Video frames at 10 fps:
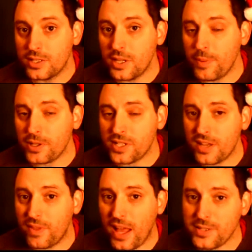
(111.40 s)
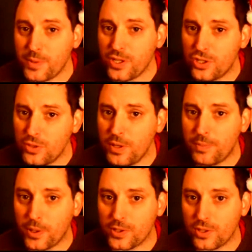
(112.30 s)
Seatbelts save lives, but it should be a
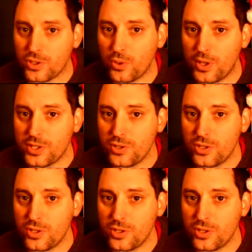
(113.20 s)
personal choice.